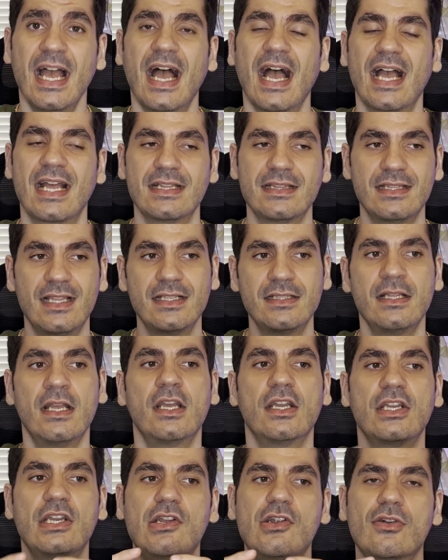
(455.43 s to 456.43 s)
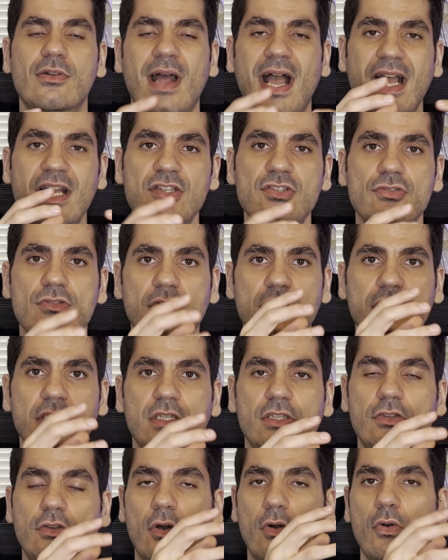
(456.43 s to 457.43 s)
and then gradually
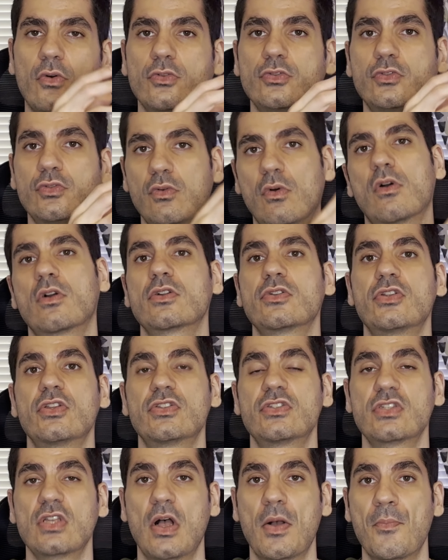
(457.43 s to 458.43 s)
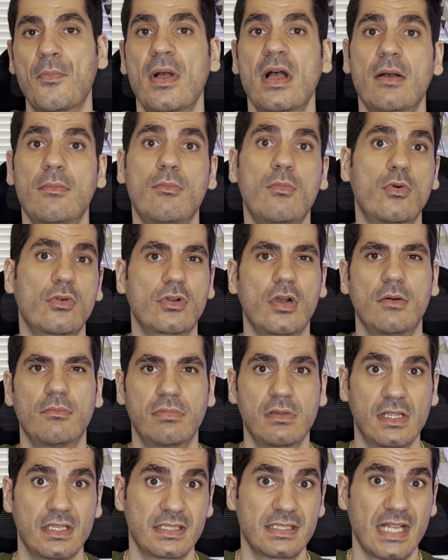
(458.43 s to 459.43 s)
go towards some more
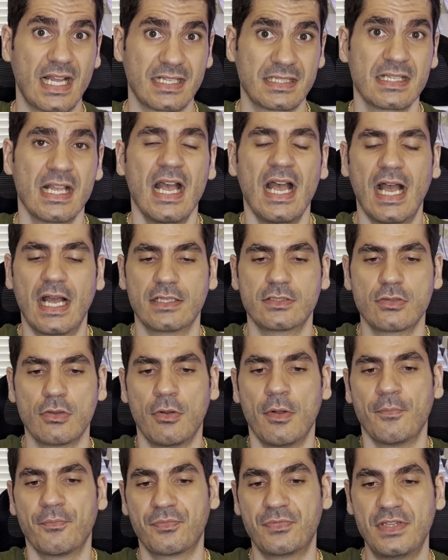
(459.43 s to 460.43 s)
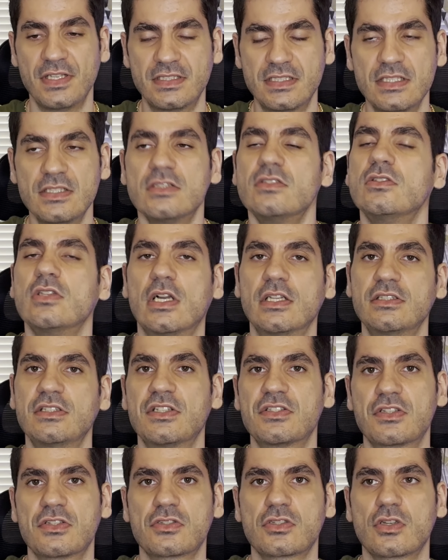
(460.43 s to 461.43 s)
complex tasks. And so this is not
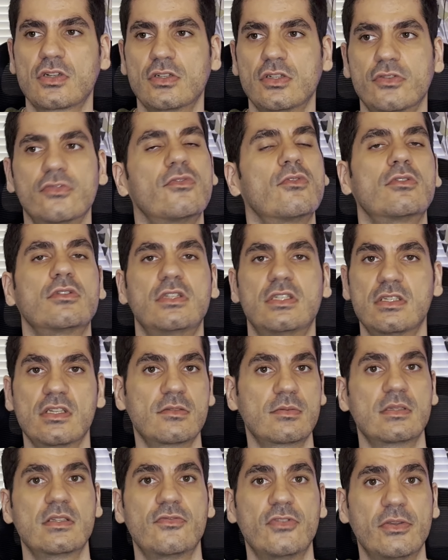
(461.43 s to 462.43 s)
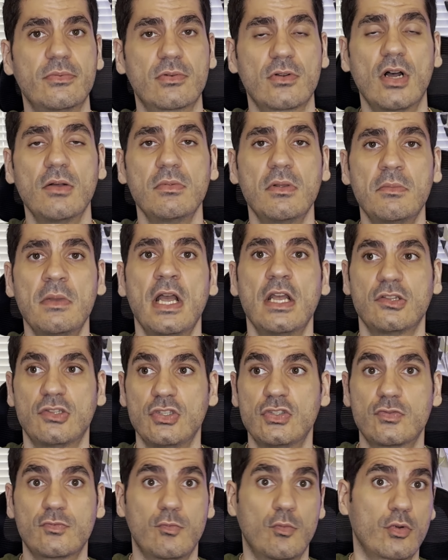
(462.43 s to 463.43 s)
necessary for this specific problem.
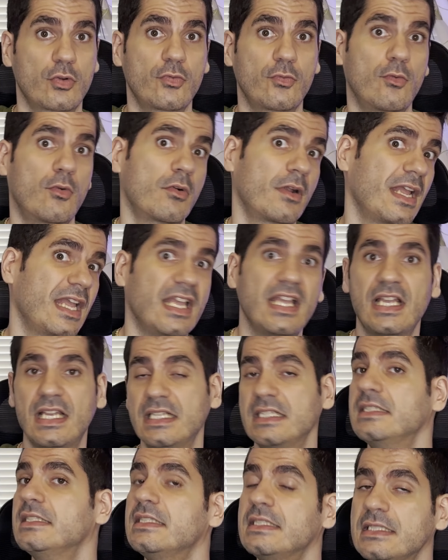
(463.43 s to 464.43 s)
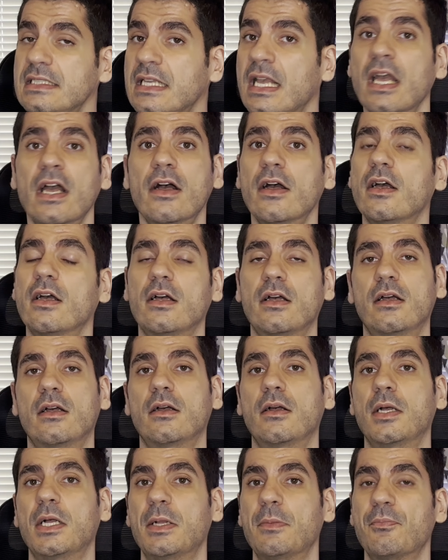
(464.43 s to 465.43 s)
This works for any
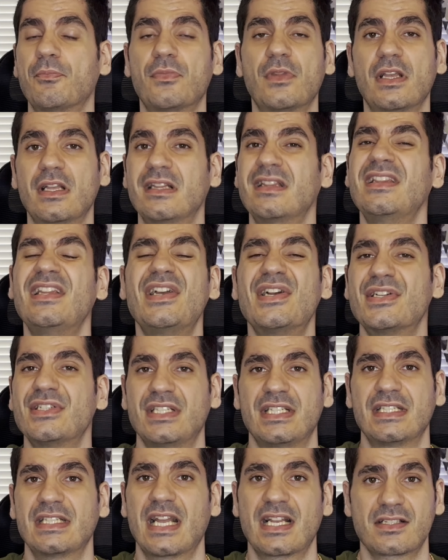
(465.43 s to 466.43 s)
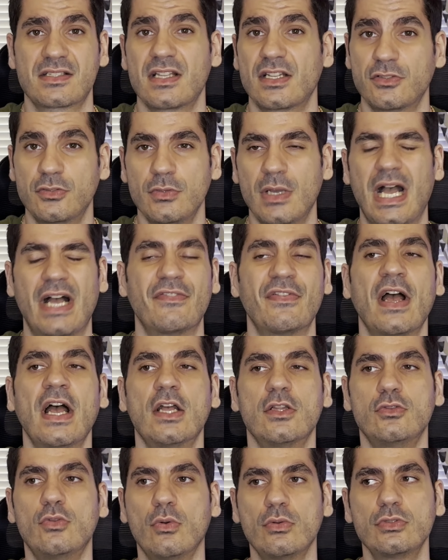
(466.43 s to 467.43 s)
learning task that you have.
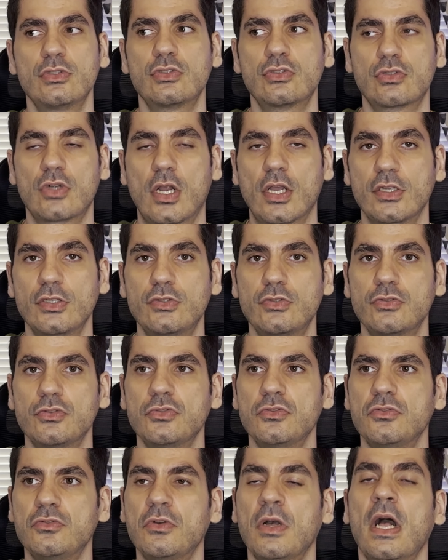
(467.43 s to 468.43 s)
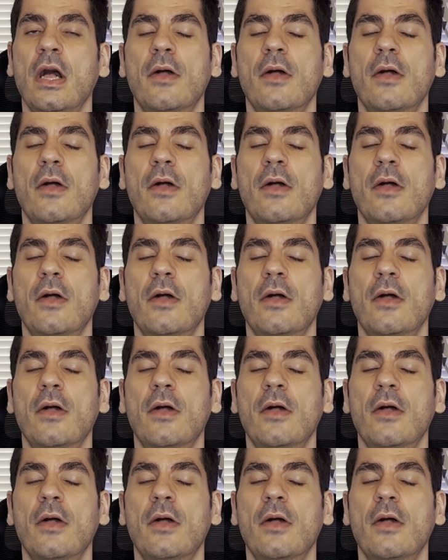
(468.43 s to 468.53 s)
Don't try to